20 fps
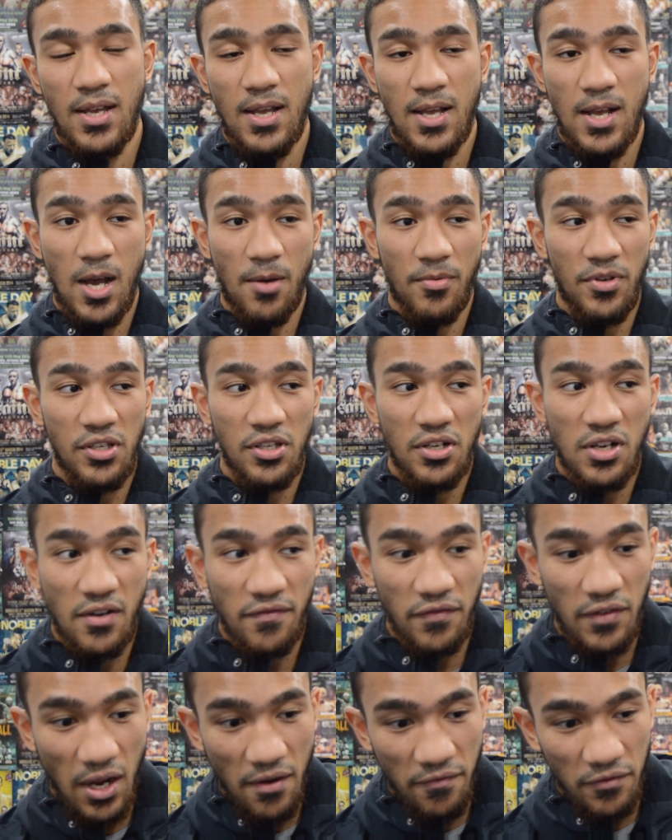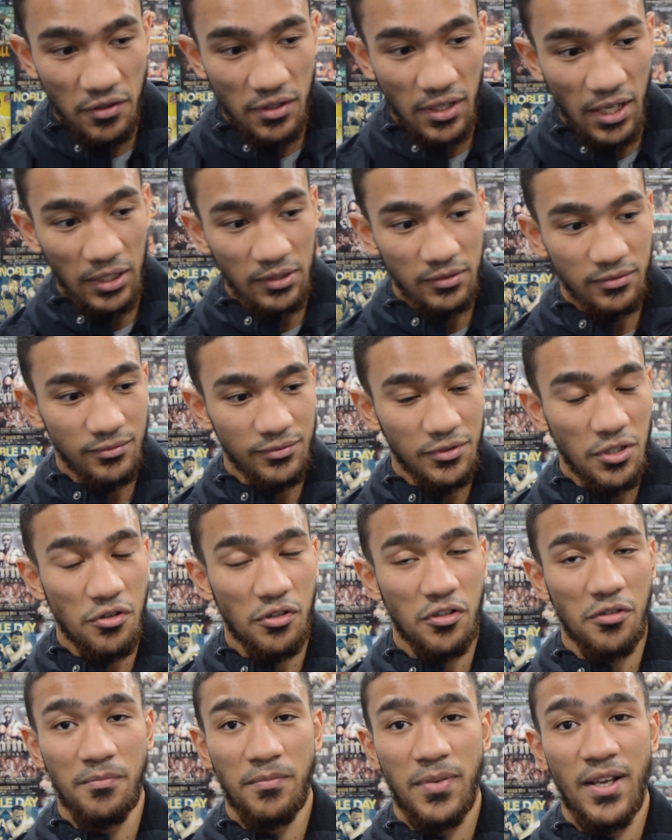it. I mean, you know, I've, I've got like
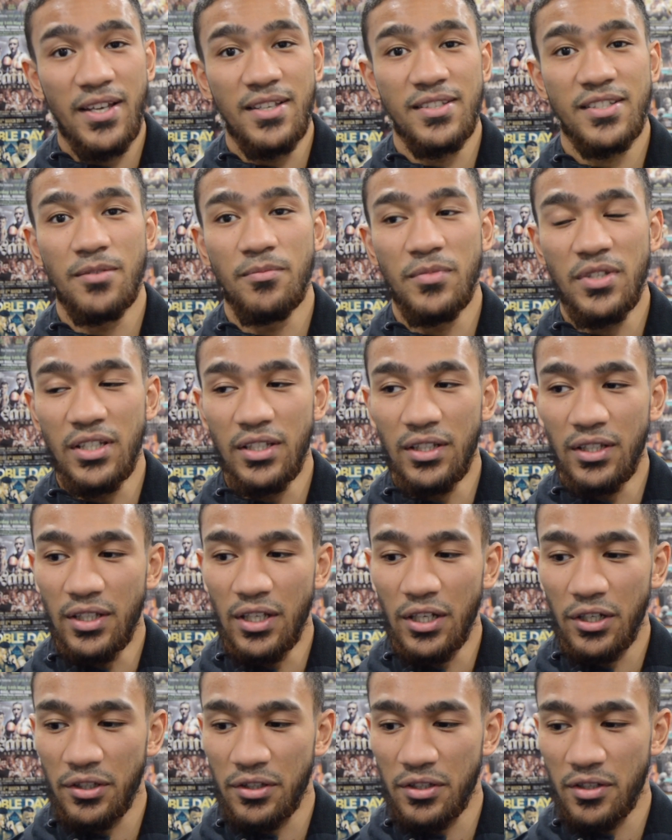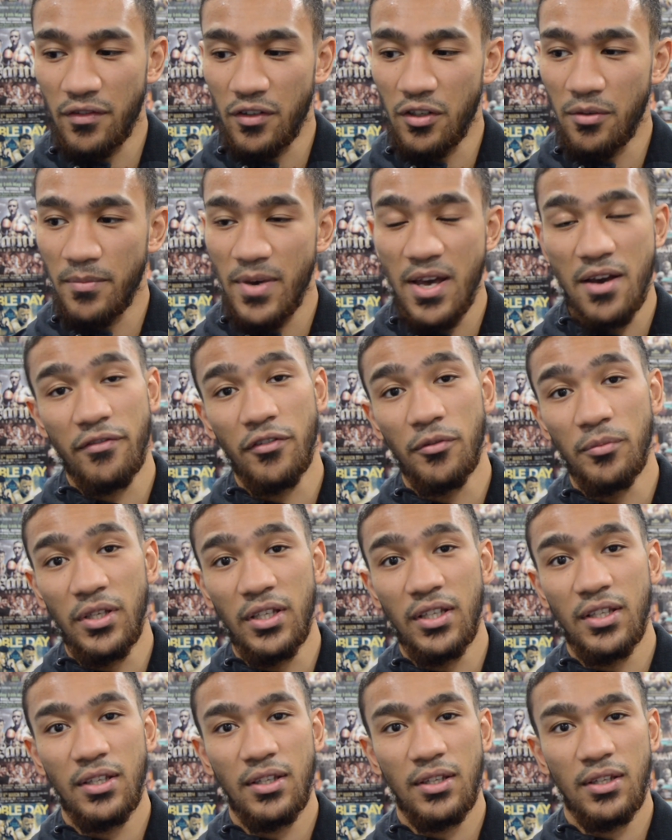no complaints. I mean, it couldn't have gone better for
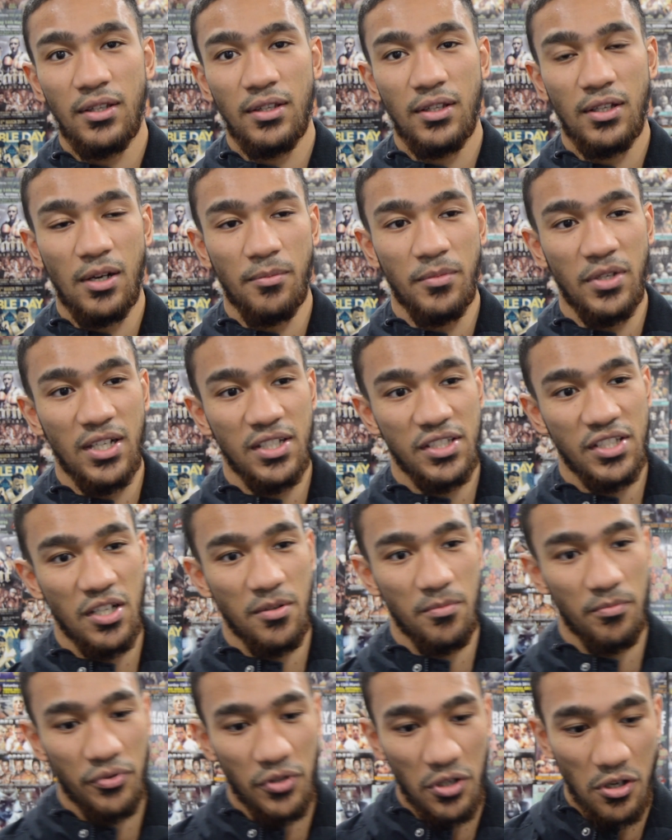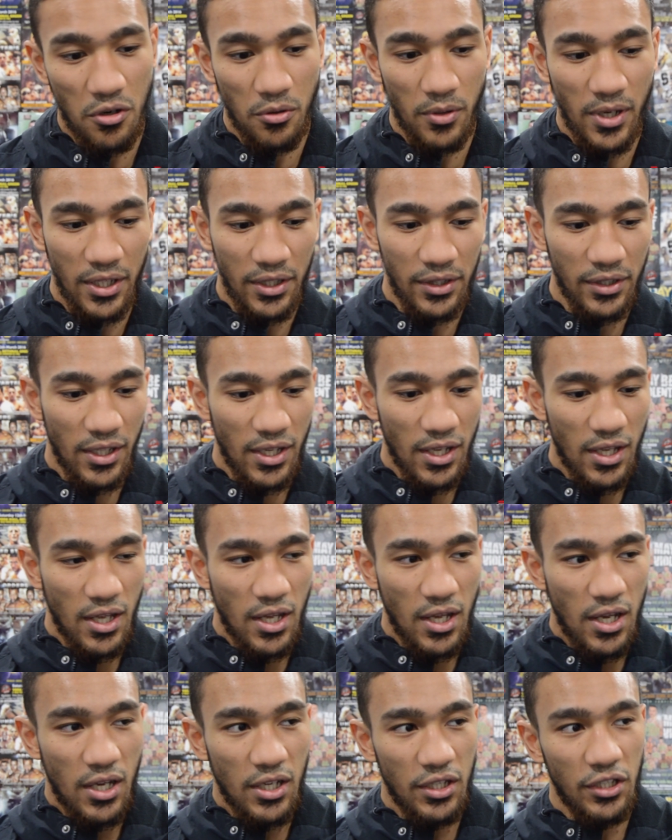me. I mean, I turned pro, and
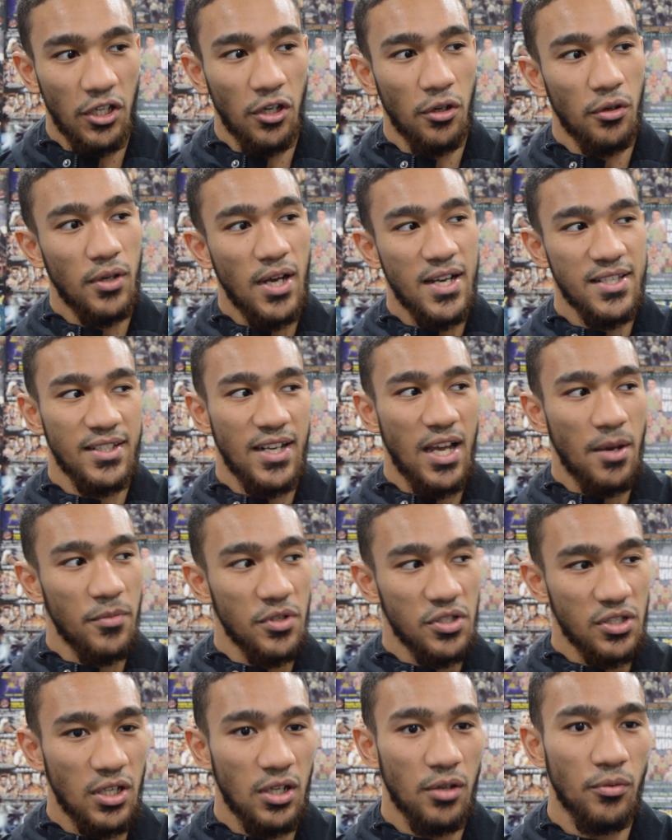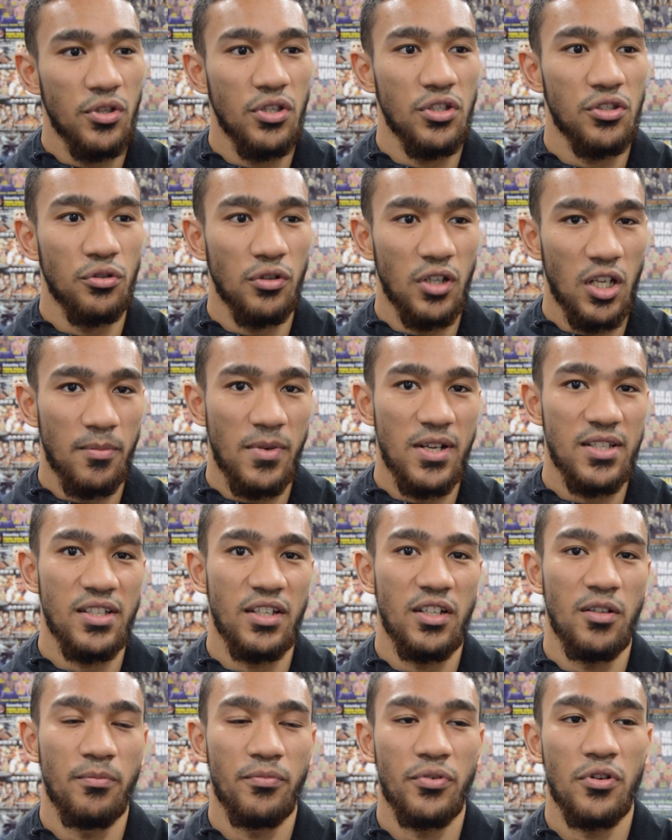you know, as an amateur, when you're talking about
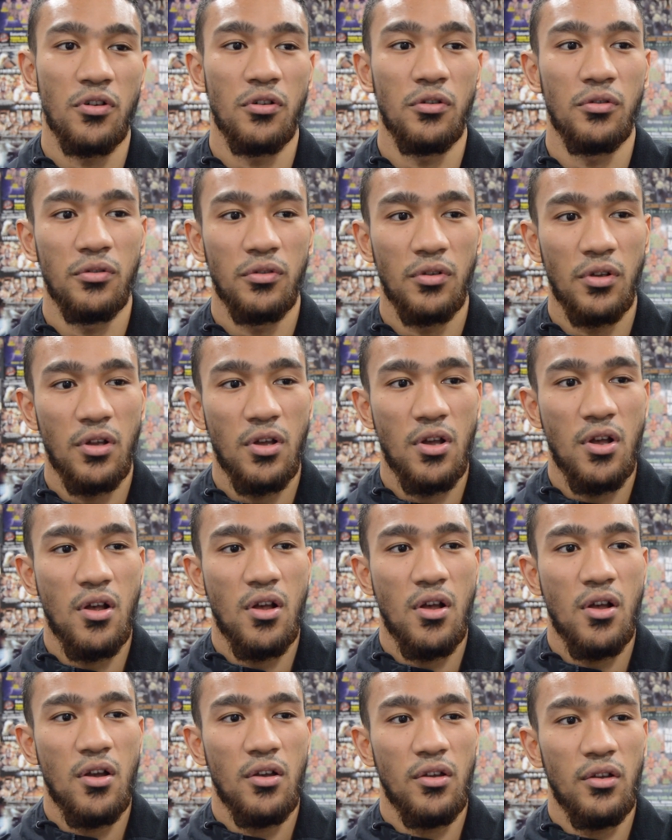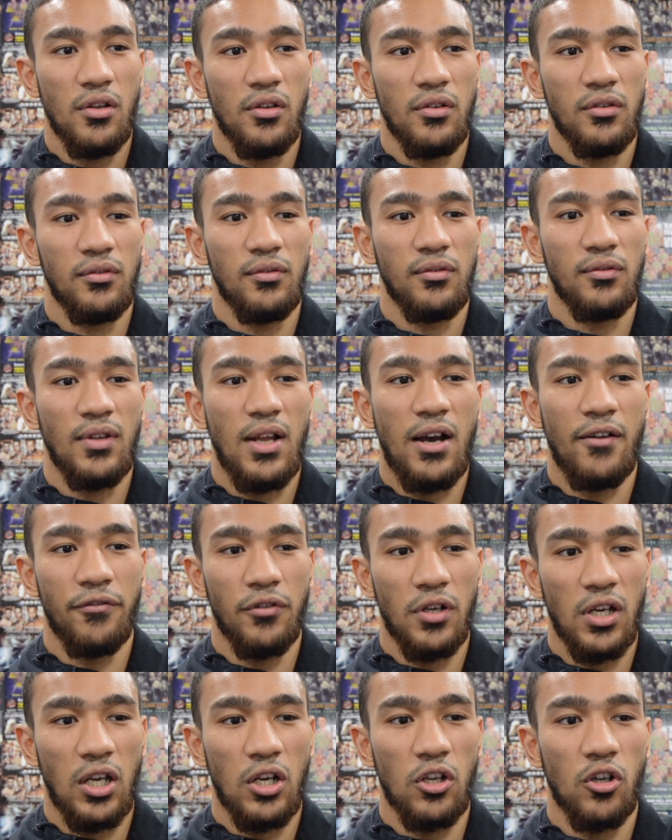turning pro, I
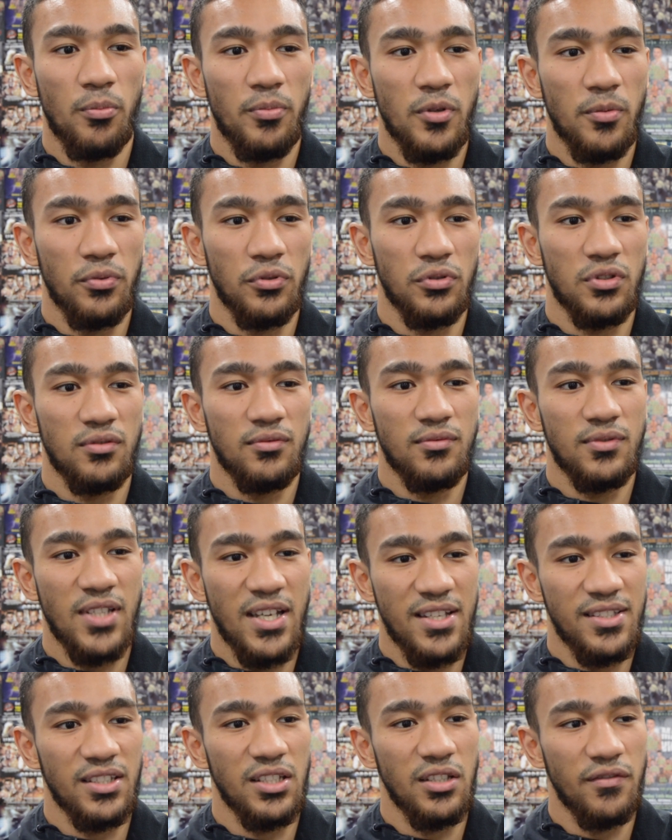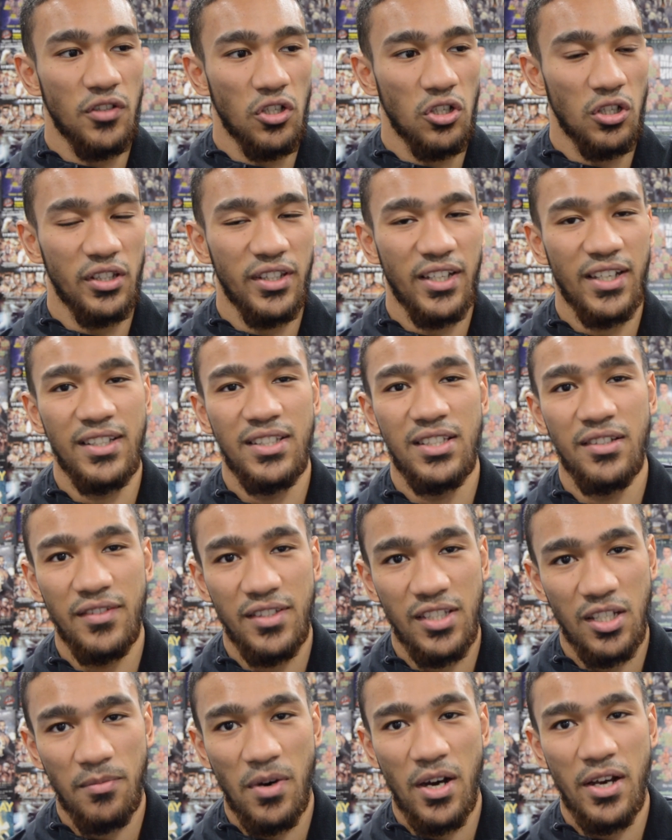feel like a lot of people tend to give you a lot of
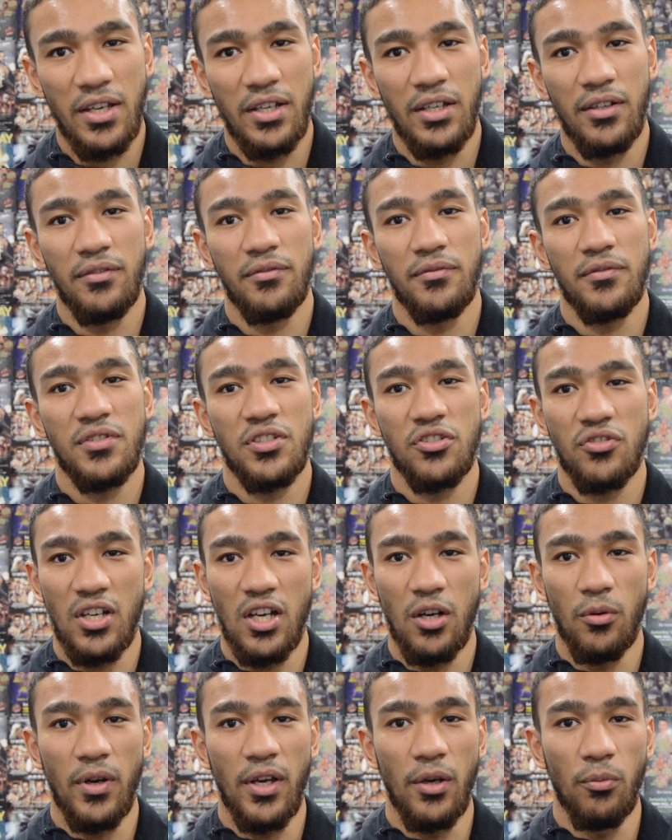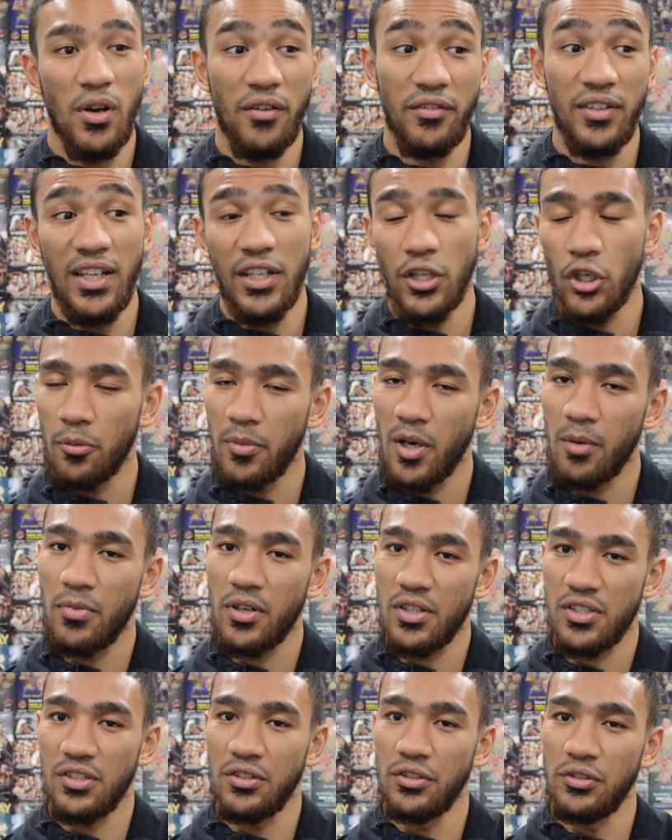negativity about it straight away, whether they know about
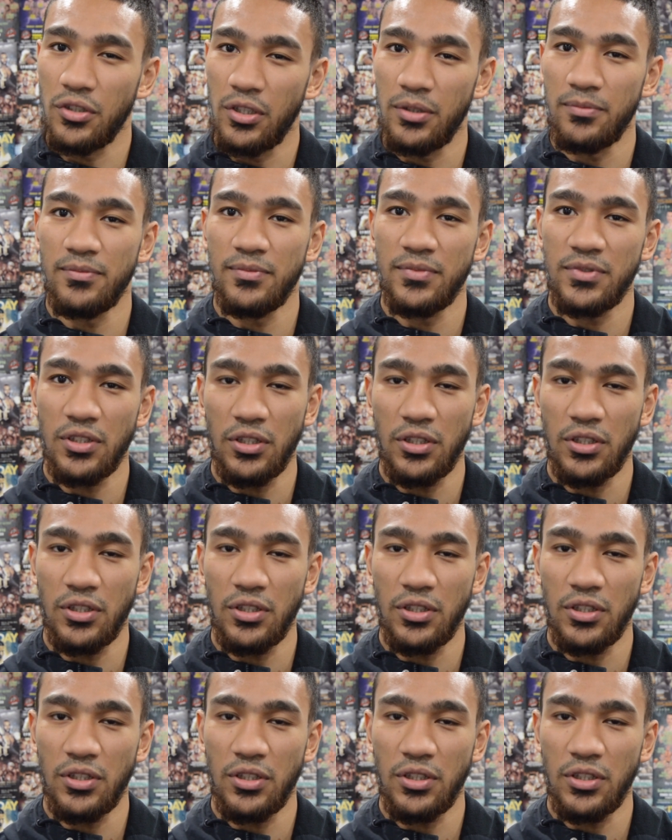boxing or not.